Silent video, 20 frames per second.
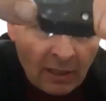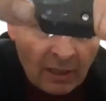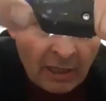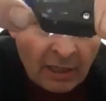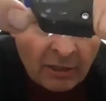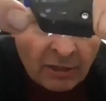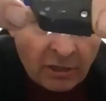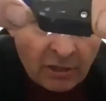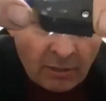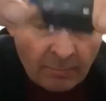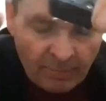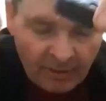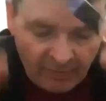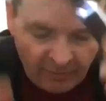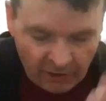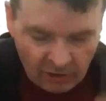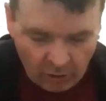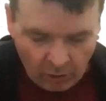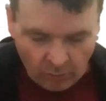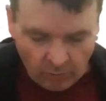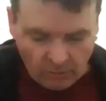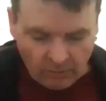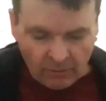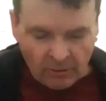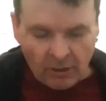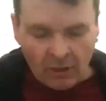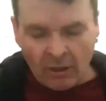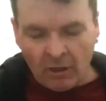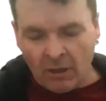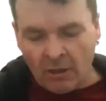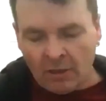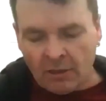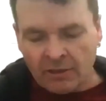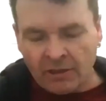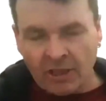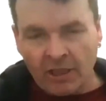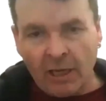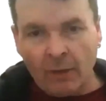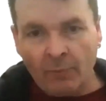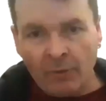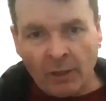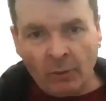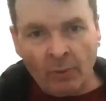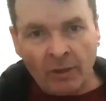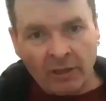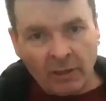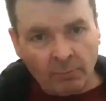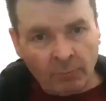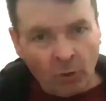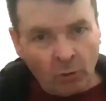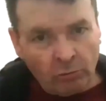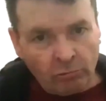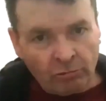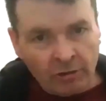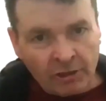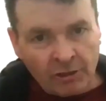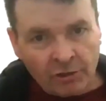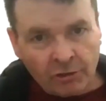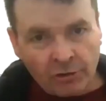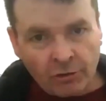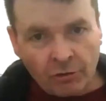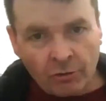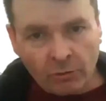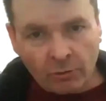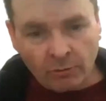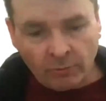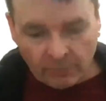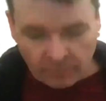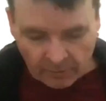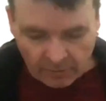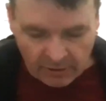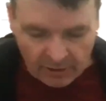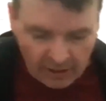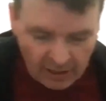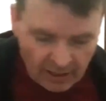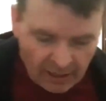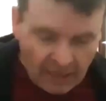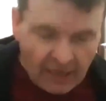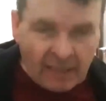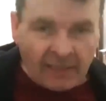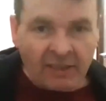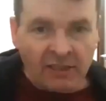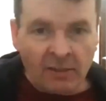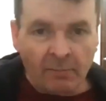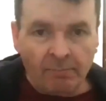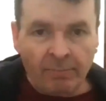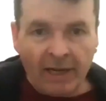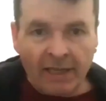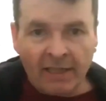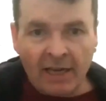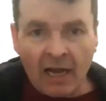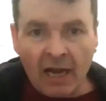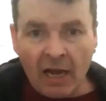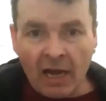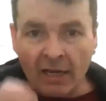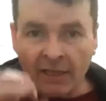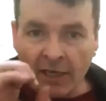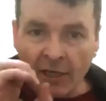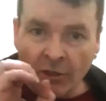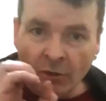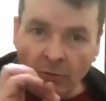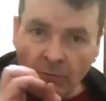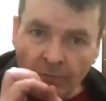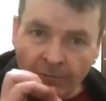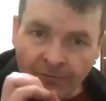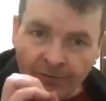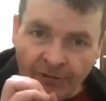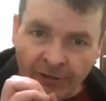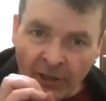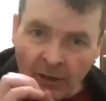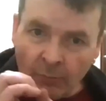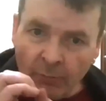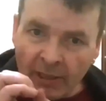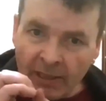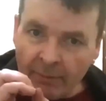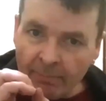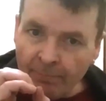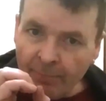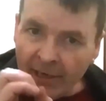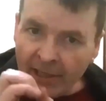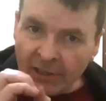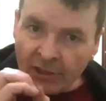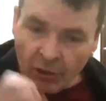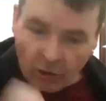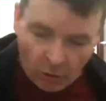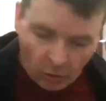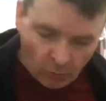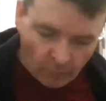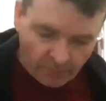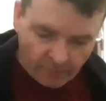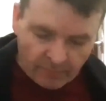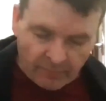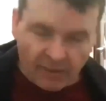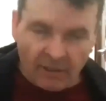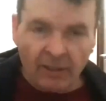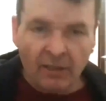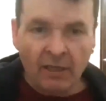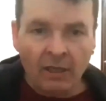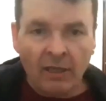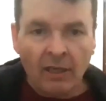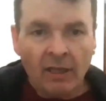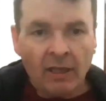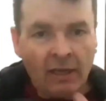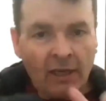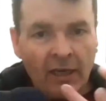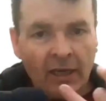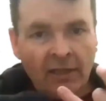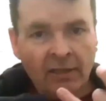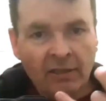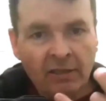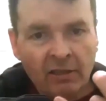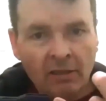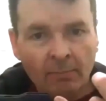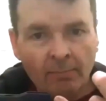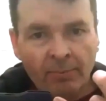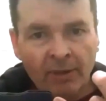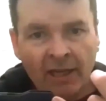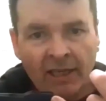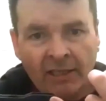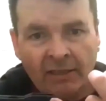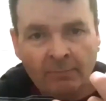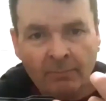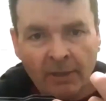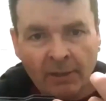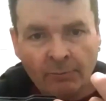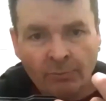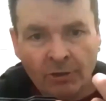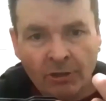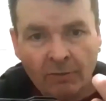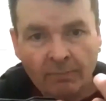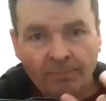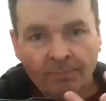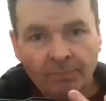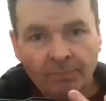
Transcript: into the pivot hole, so that way when the bolt runs through it doesn't bite hard, and you can feel when it bites home into the blind mount